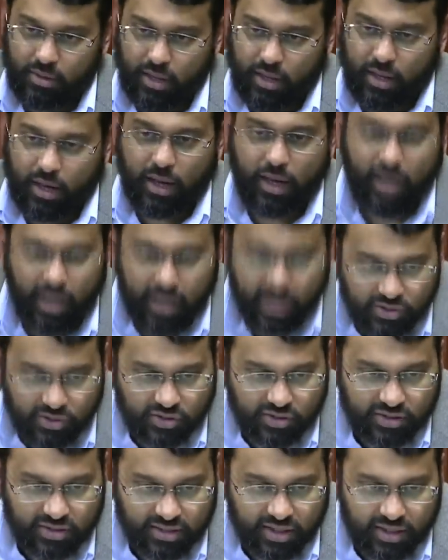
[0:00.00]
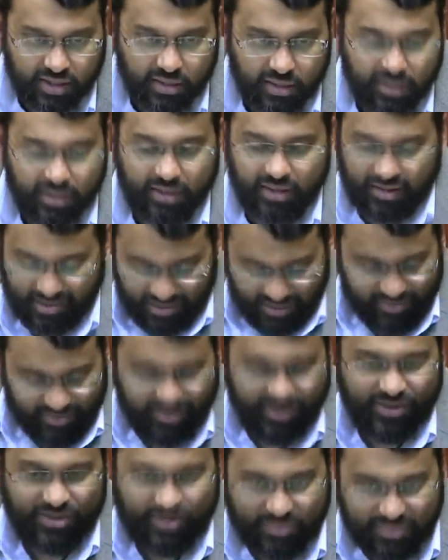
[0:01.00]
Aisha said, if
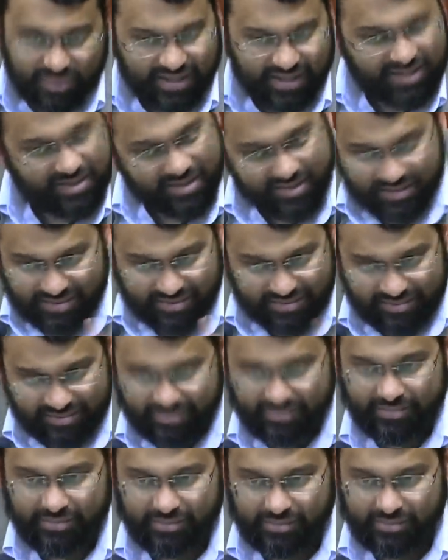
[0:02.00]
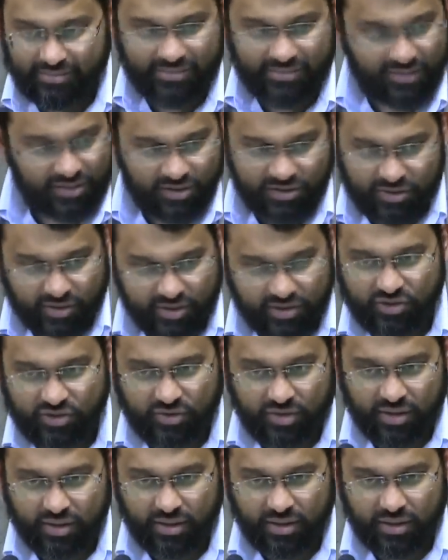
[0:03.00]
there's meat, this is
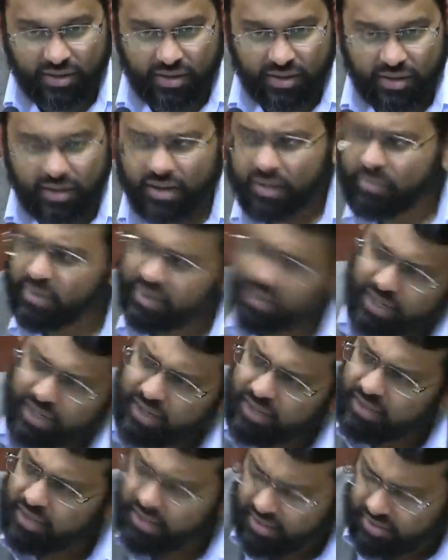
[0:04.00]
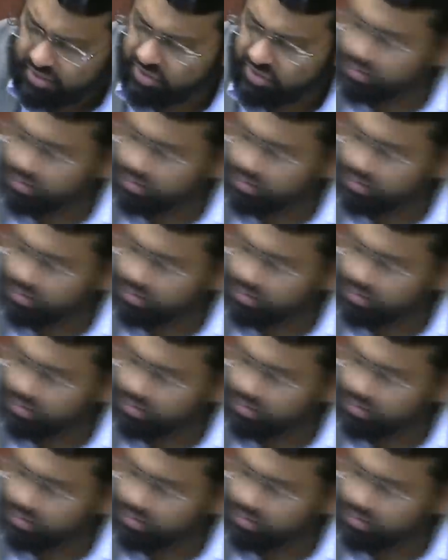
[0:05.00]
Zoroastrian but anything else on the